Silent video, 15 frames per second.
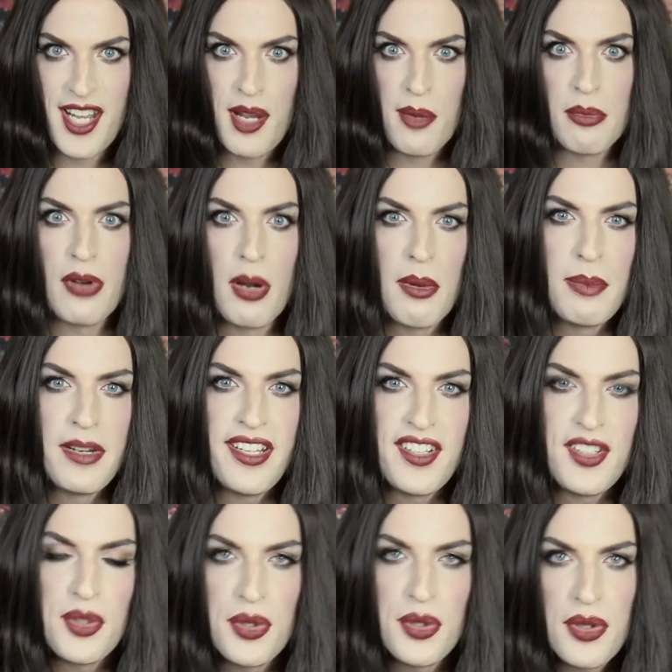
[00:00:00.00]
Probably
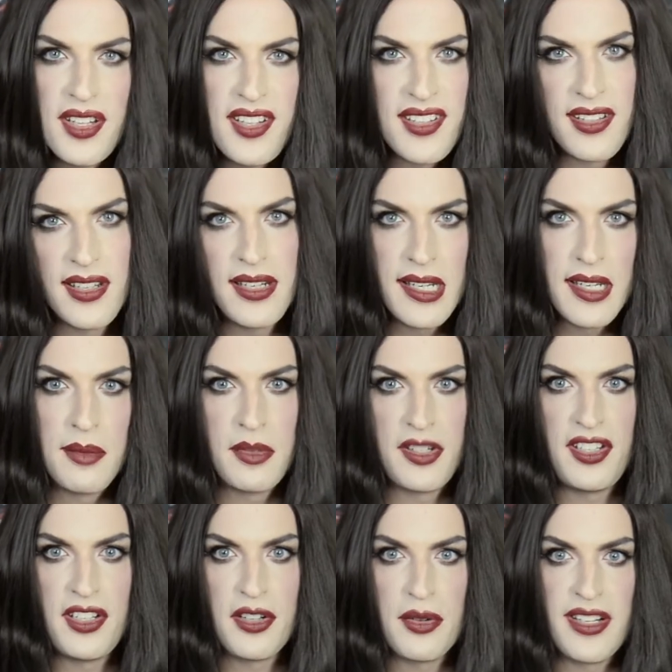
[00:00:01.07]
due to this silicone
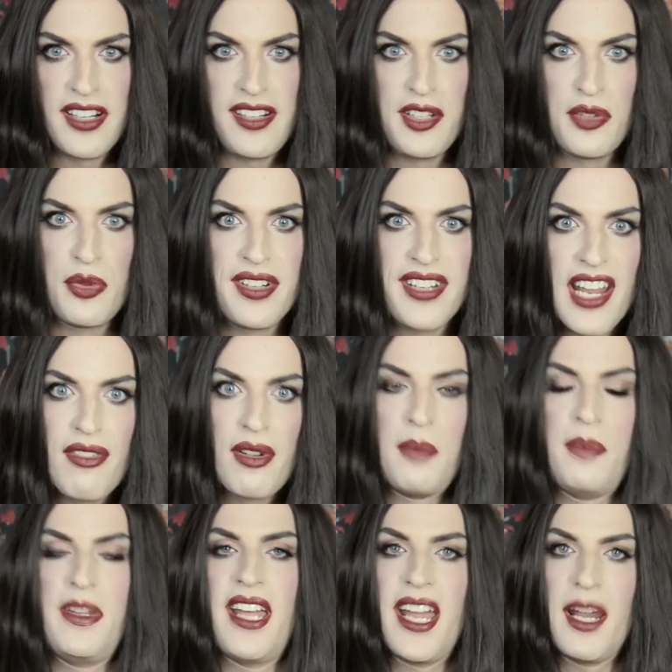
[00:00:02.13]
material, you will never
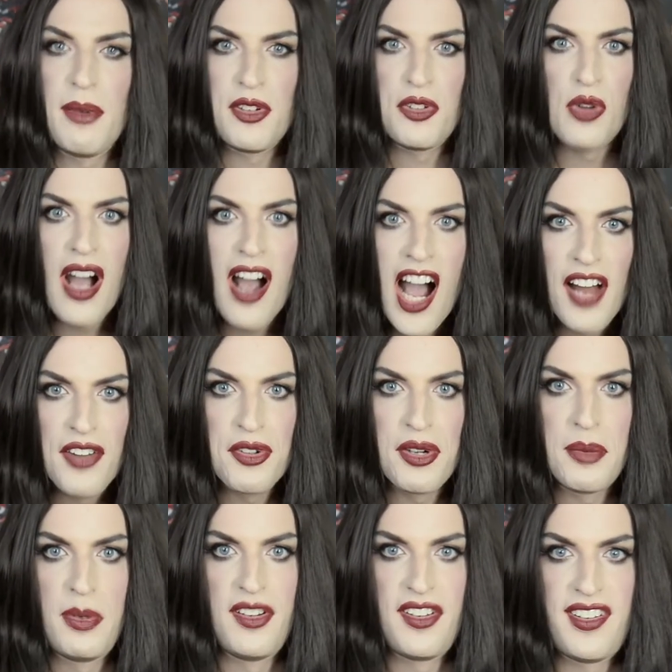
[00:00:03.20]
be able to
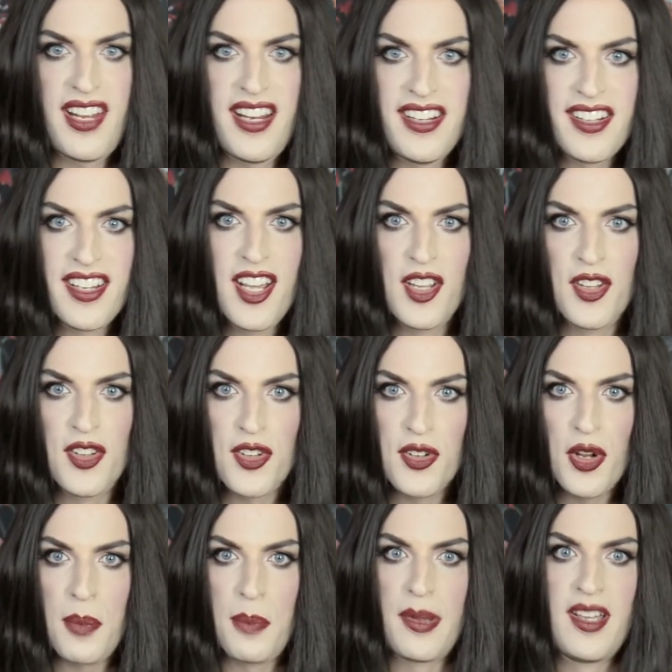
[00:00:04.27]
100%
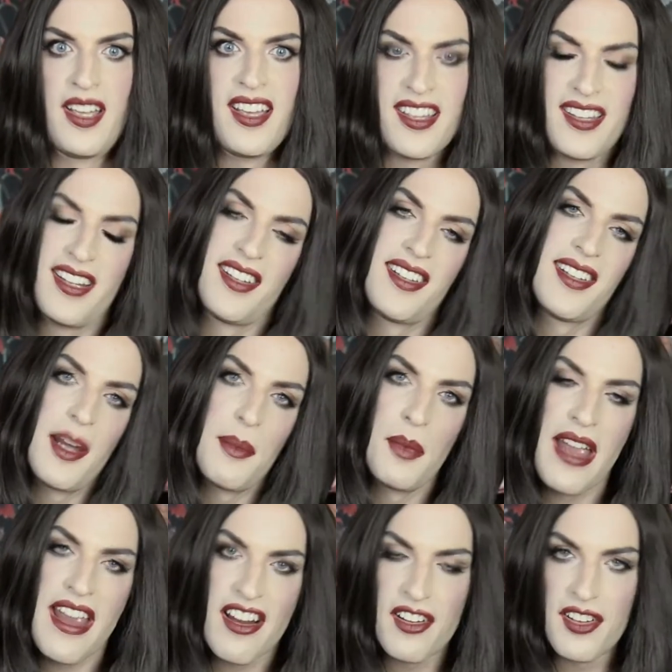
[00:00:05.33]
stop that some
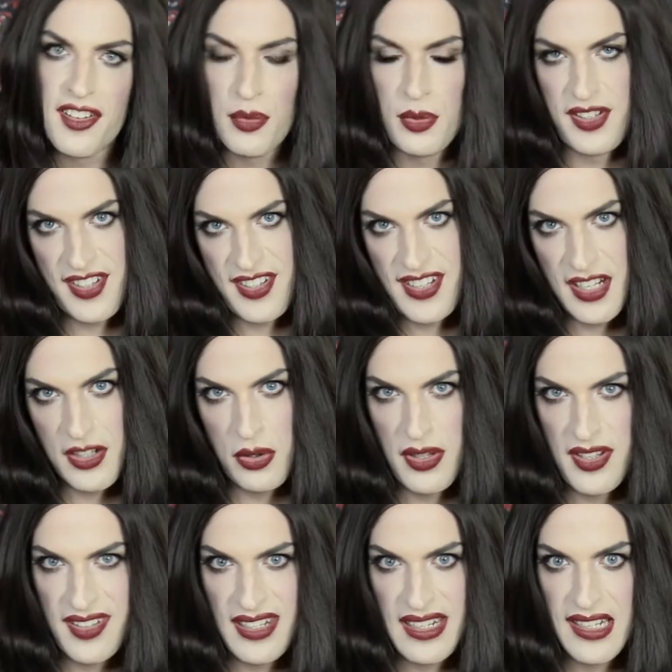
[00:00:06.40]
hairs will stick to the
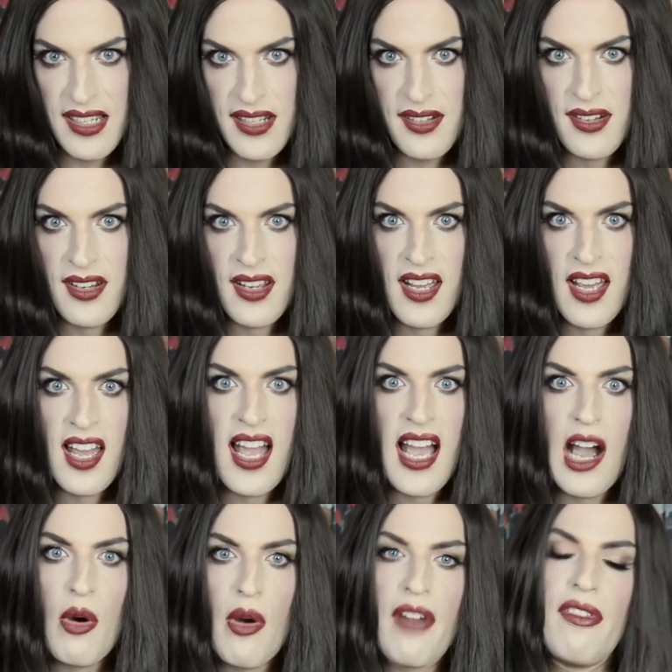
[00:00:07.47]
silicone.
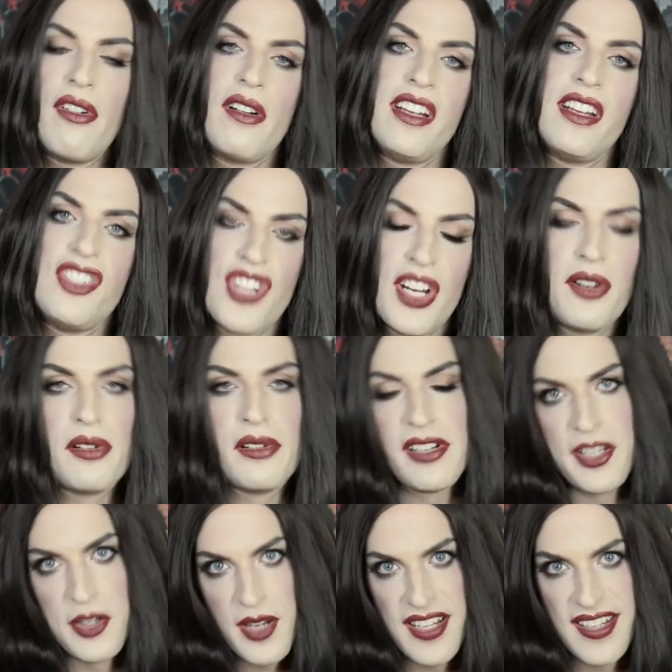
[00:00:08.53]
However, in general,
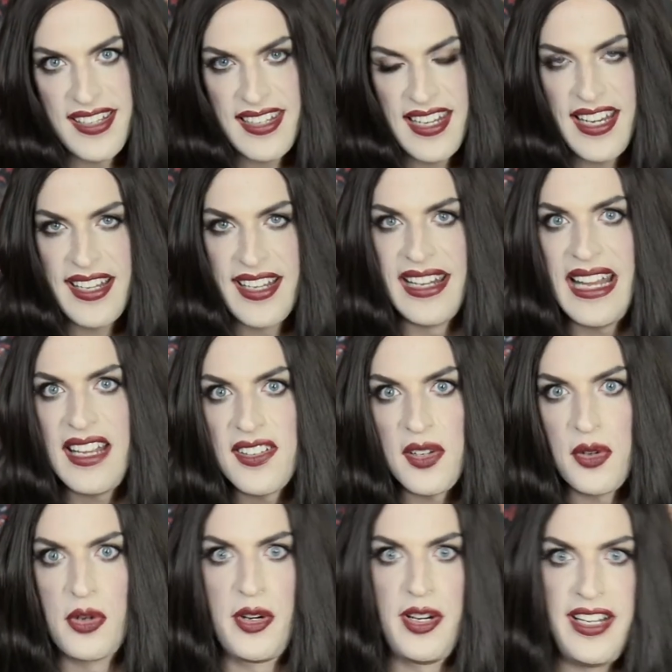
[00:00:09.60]
you can say the
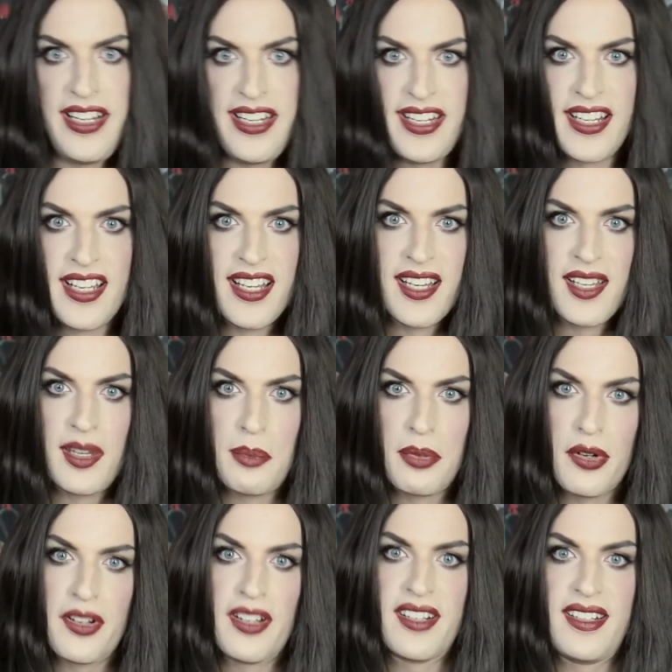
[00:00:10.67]
less oily the product